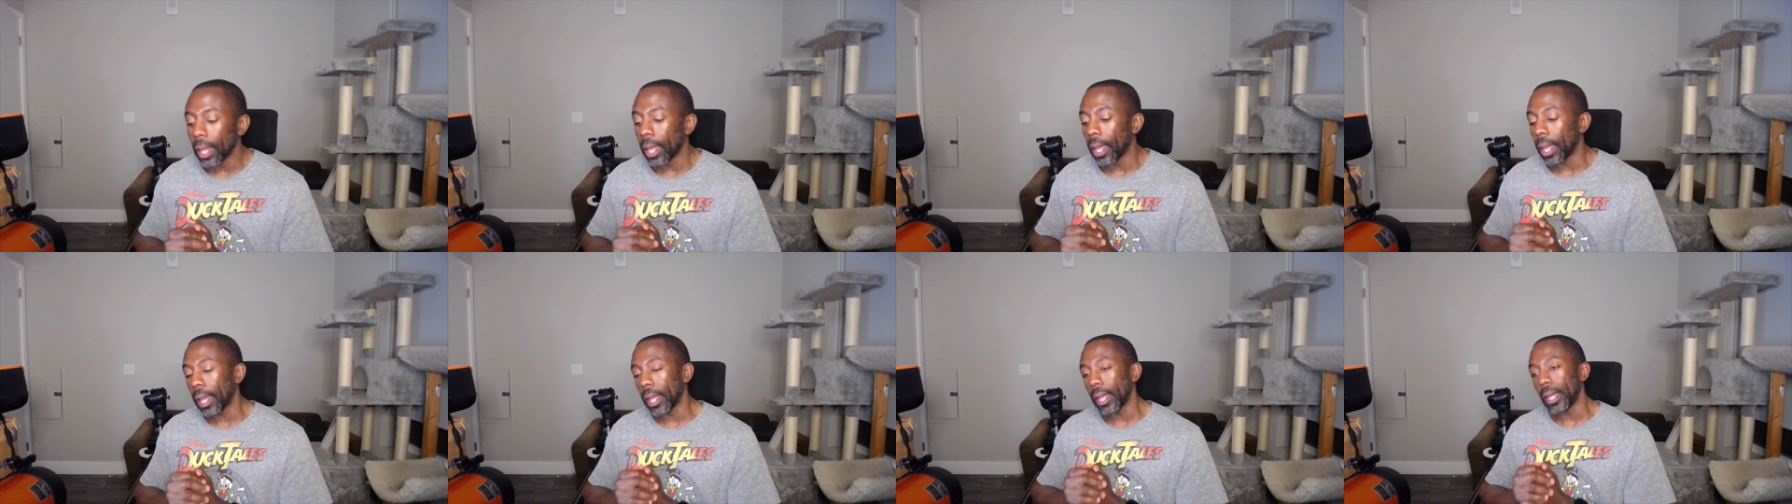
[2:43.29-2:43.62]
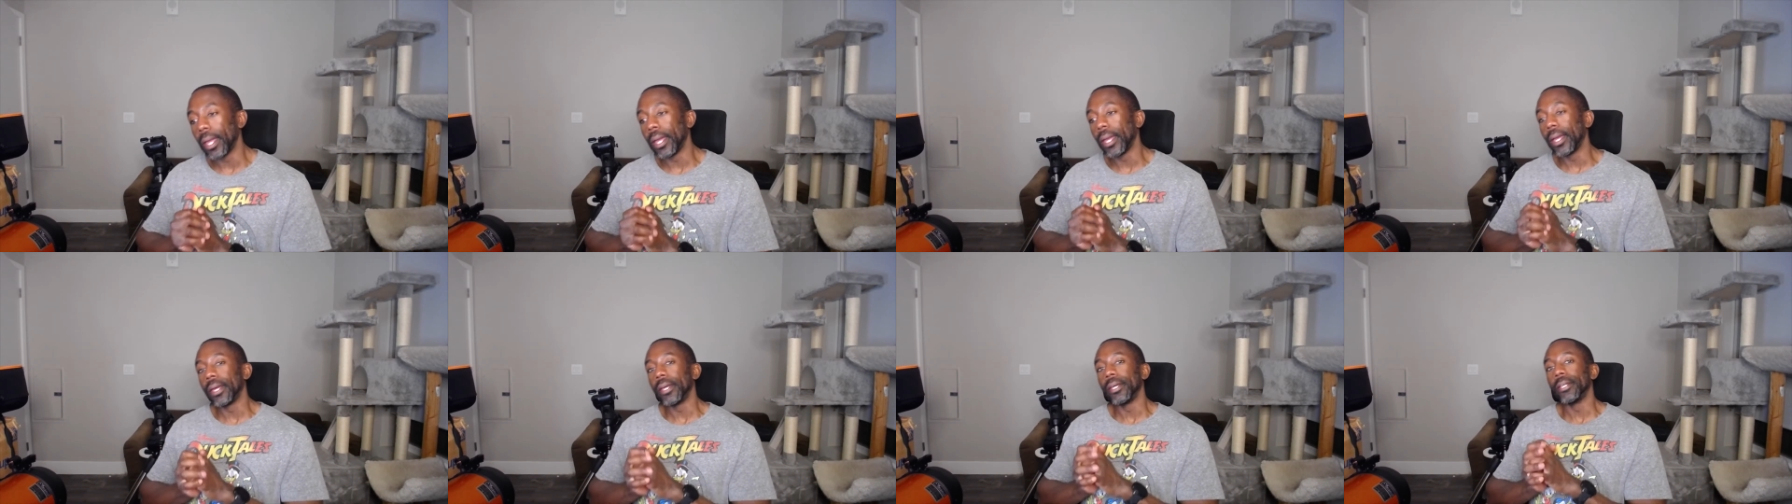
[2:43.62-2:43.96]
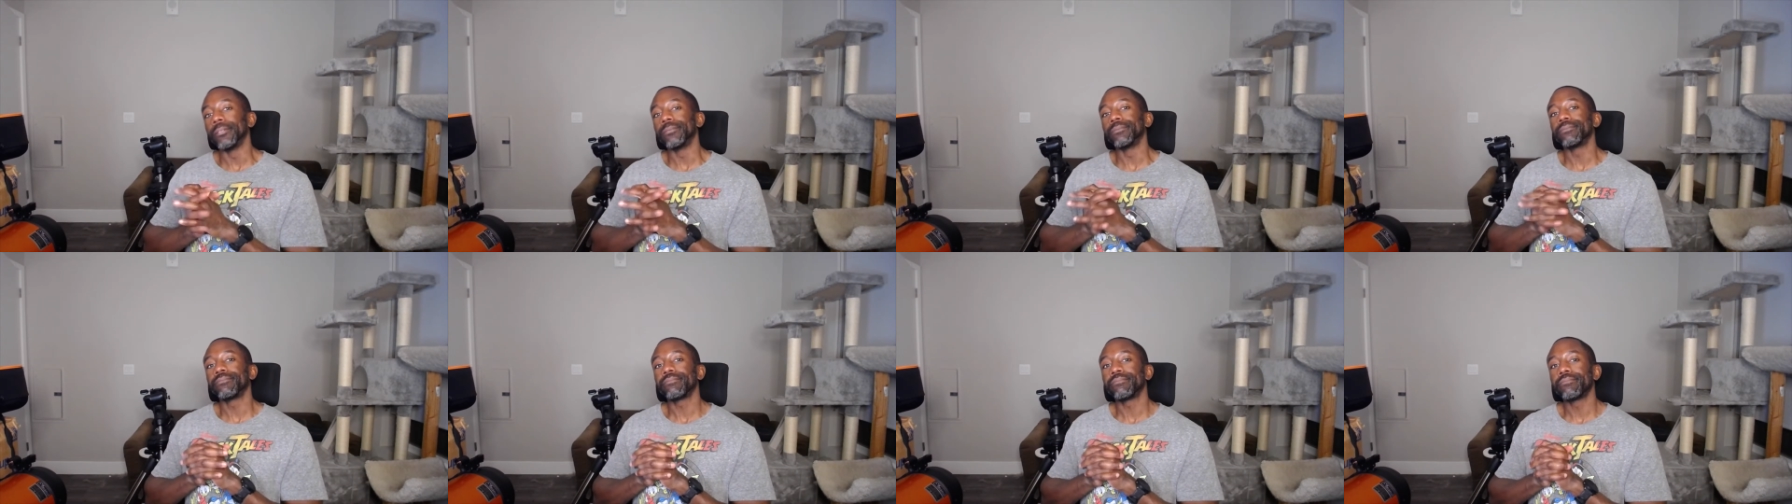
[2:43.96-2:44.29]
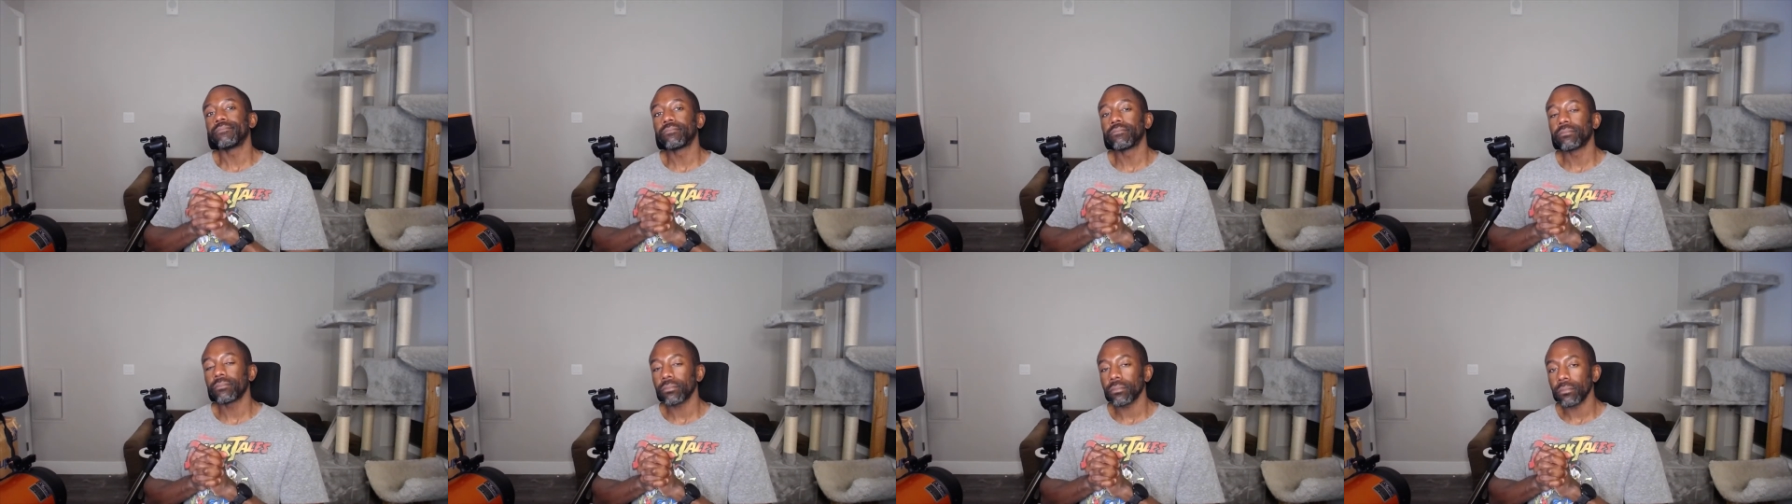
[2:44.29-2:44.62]
And
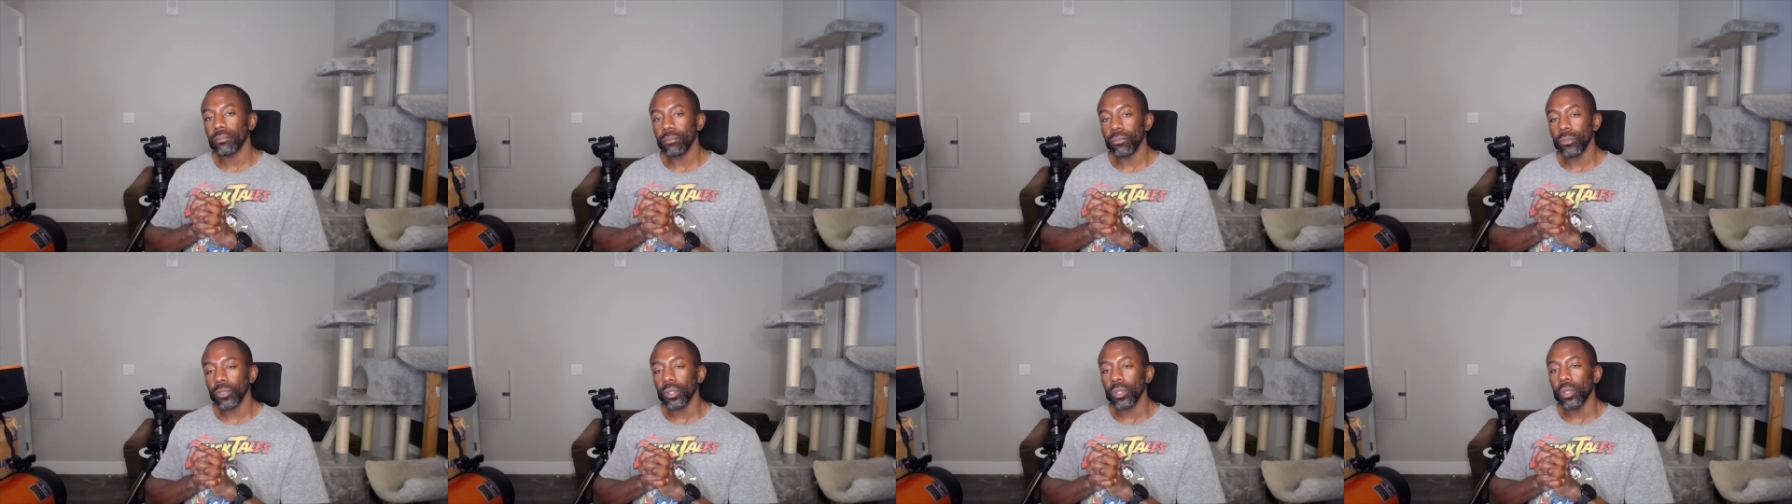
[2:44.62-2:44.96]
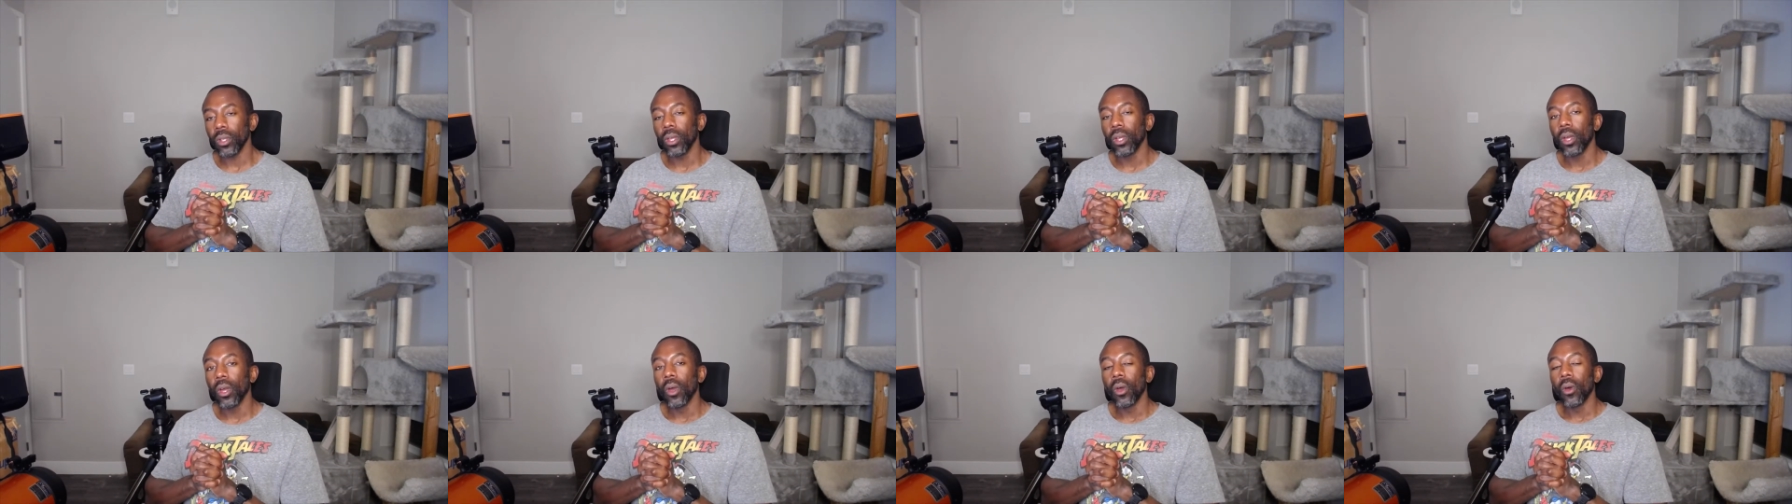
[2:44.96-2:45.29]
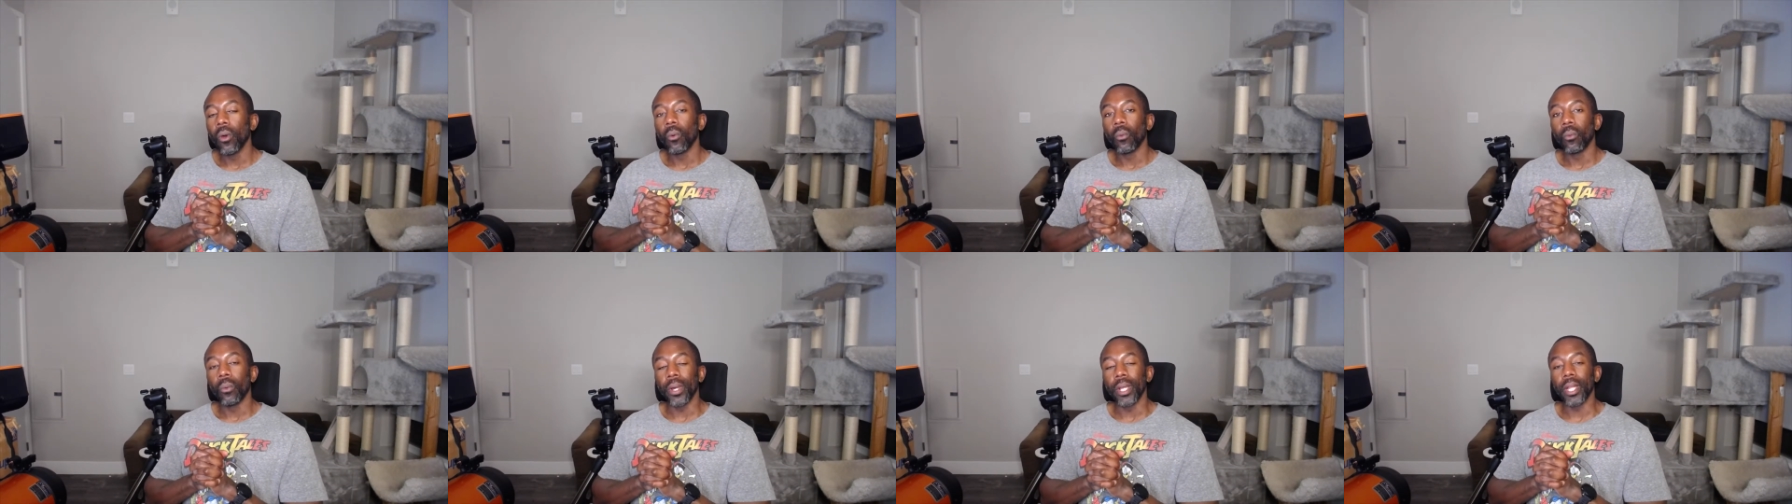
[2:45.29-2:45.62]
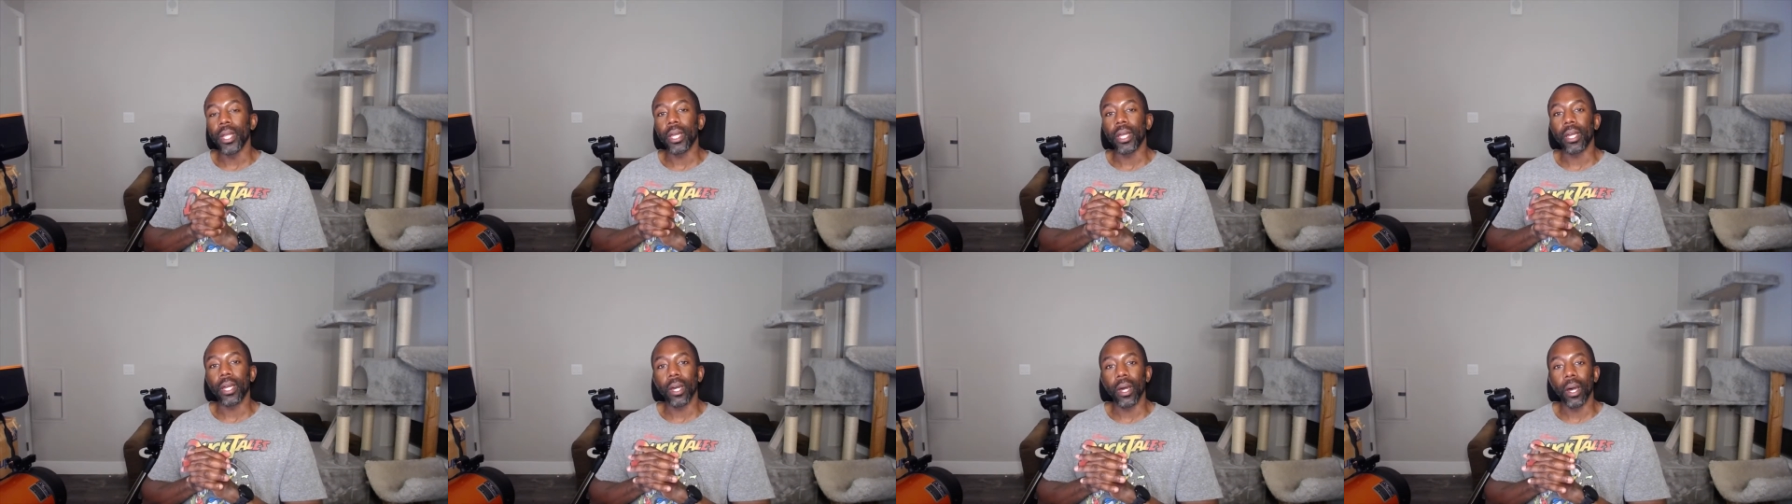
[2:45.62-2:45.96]
when it
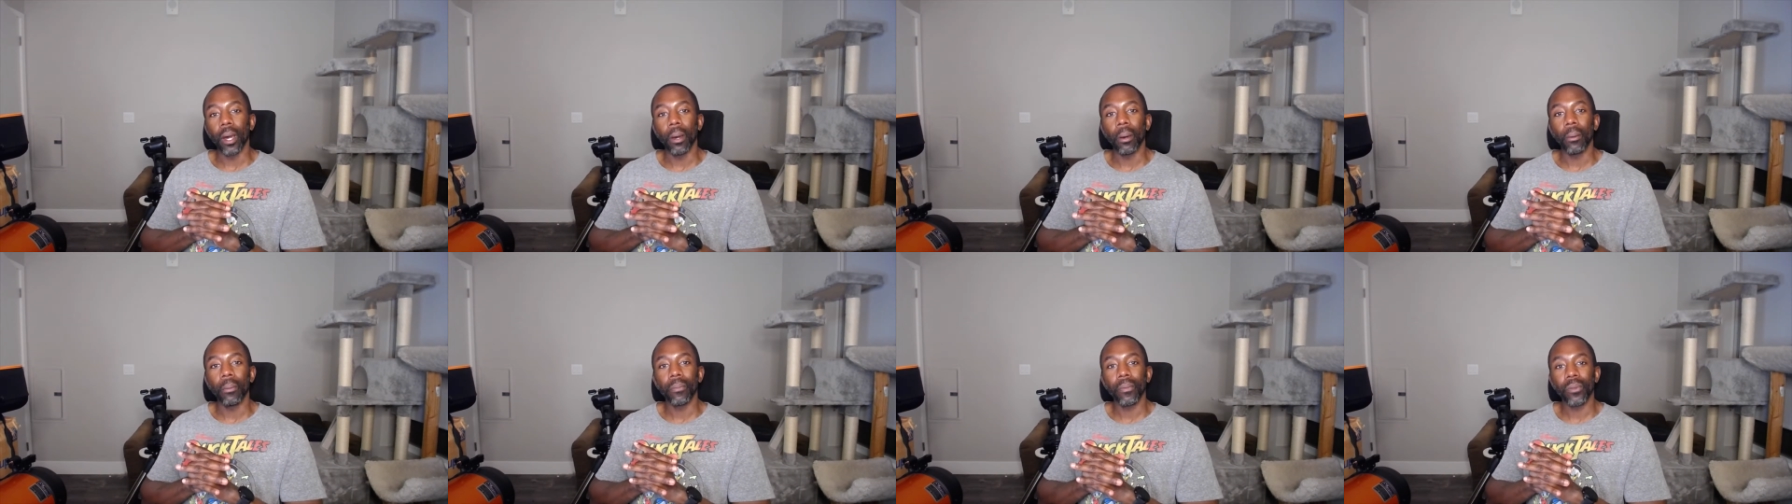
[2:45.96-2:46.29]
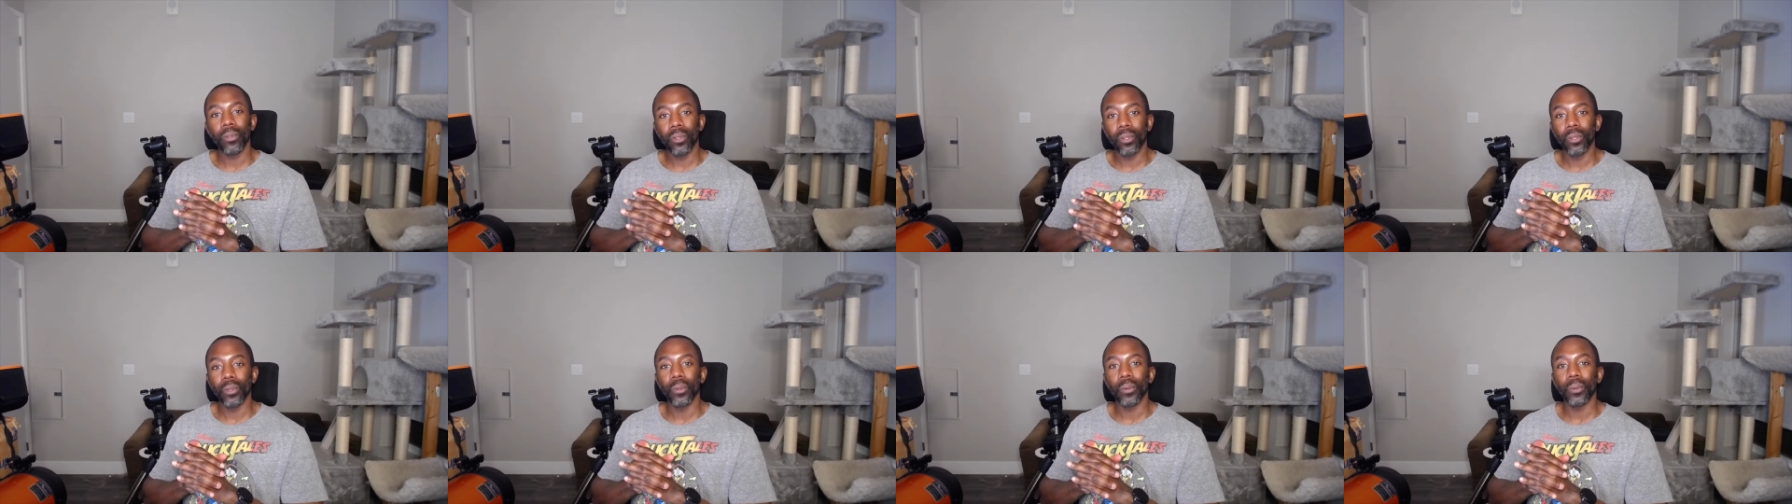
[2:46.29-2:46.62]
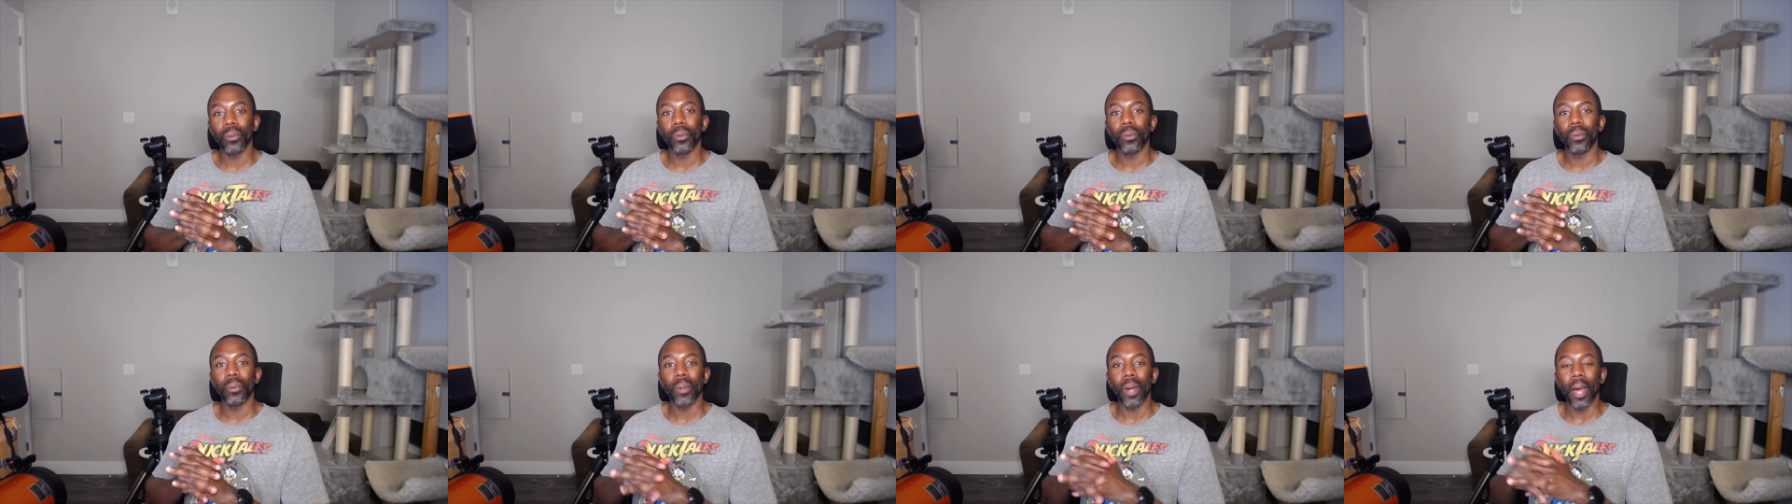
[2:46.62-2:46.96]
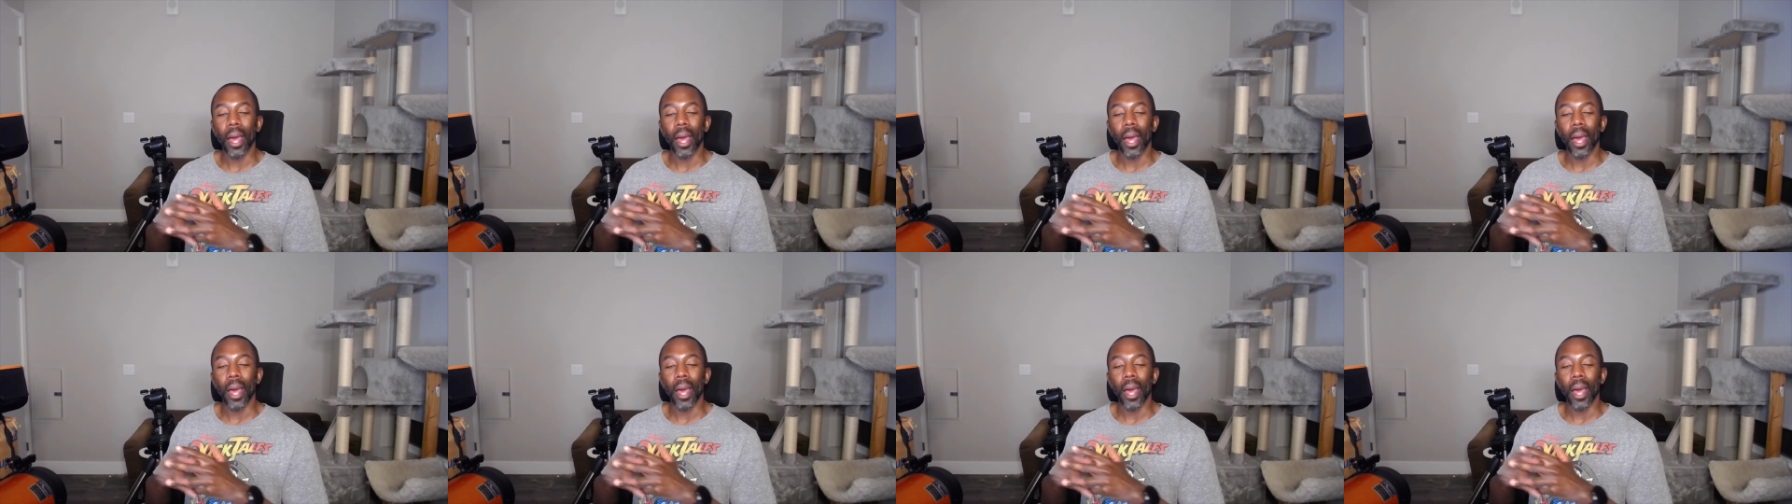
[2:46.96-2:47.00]
comes to